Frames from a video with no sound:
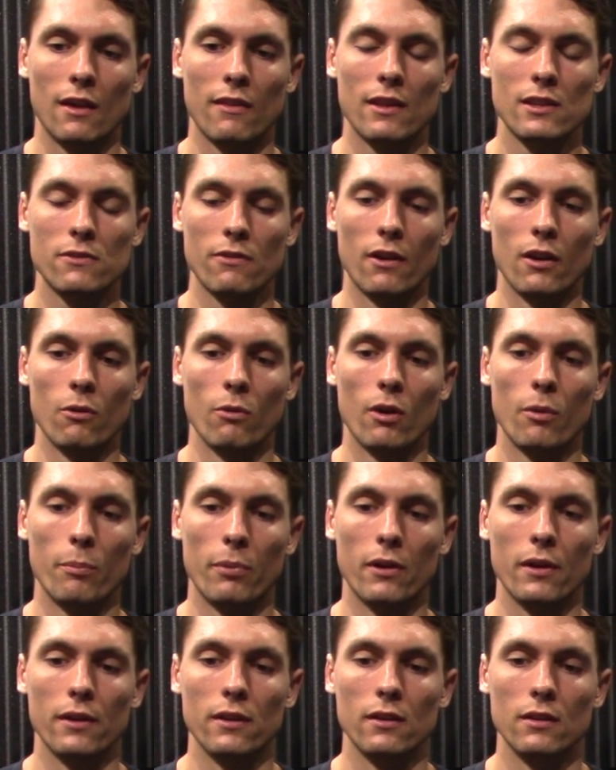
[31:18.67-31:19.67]
Yeah, that's very
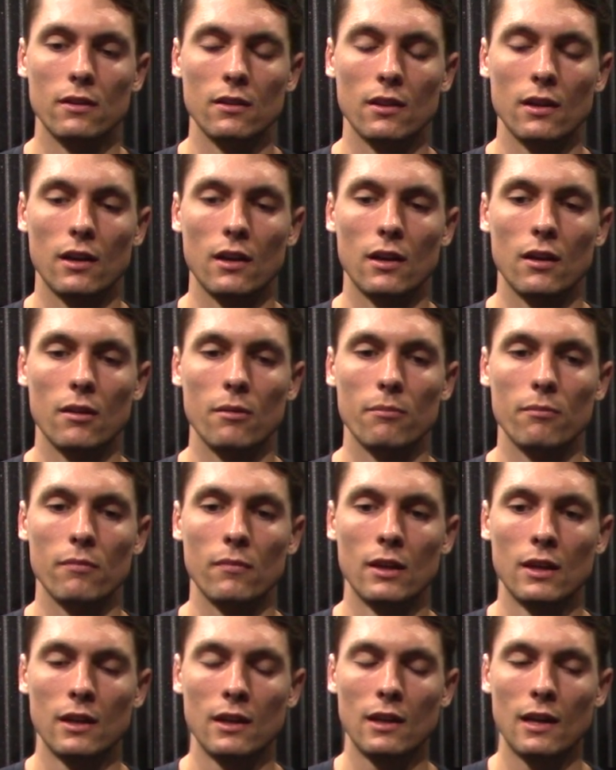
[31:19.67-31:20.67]
well put.
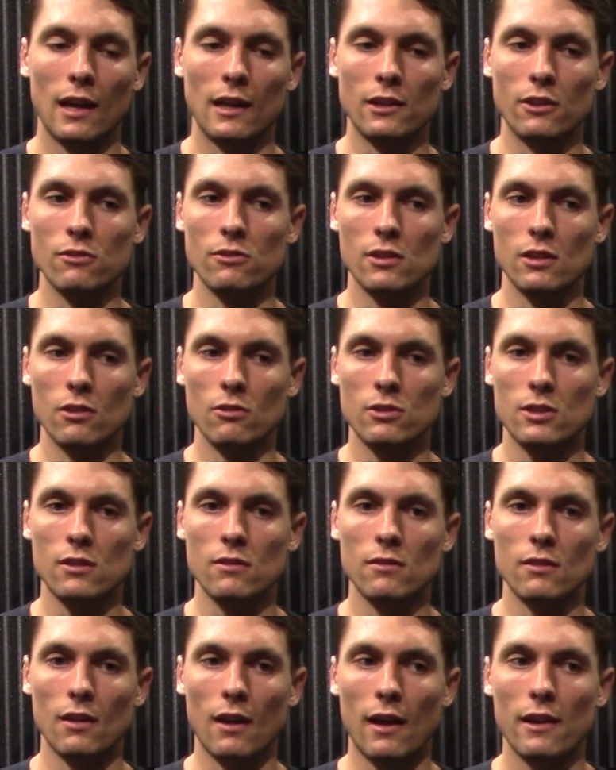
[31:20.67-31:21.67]
I
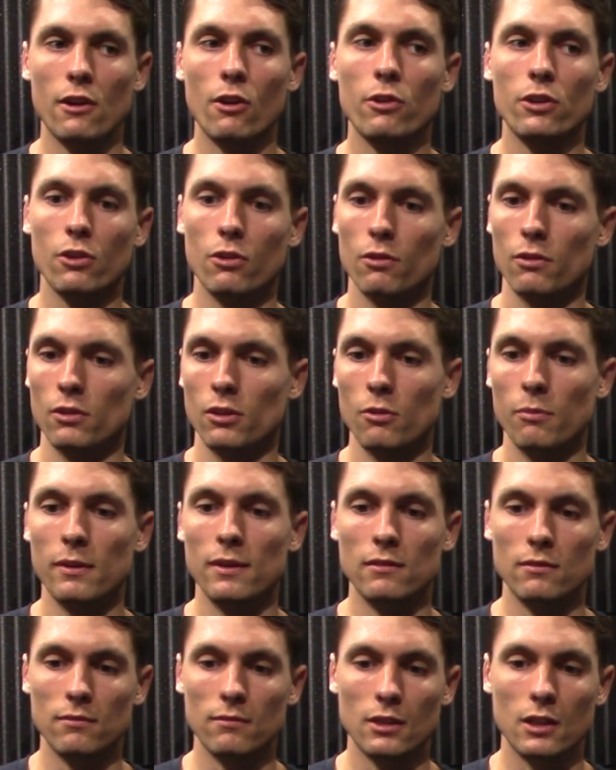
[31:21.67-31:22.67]
know
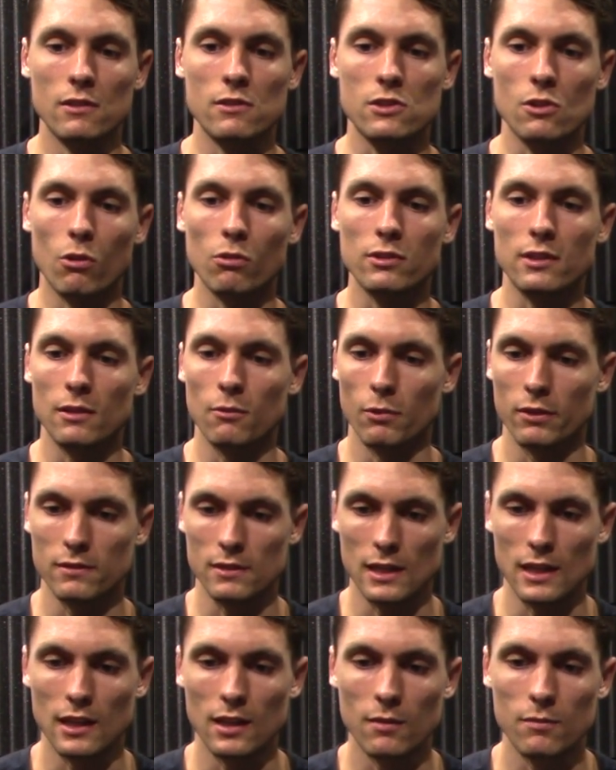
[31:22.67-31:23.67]
you've been
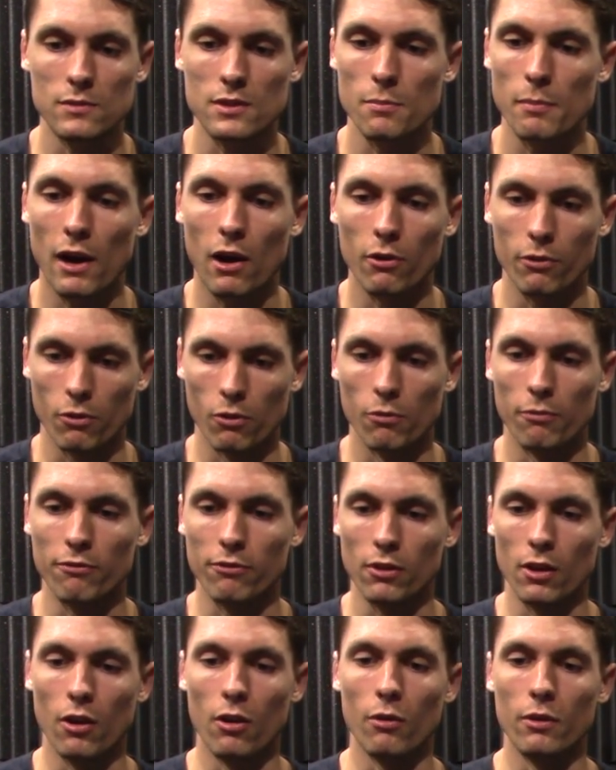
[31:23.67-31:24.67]
consulting with teams about
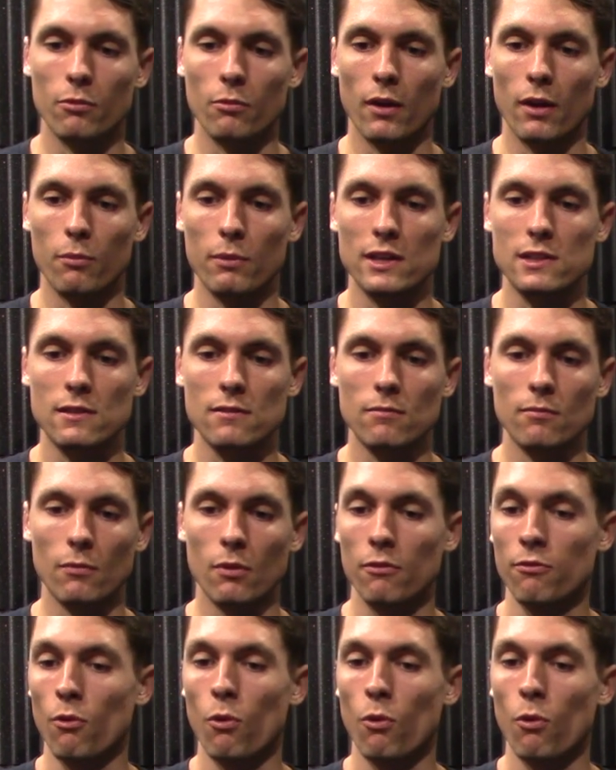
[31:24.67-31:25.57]
group flow, and a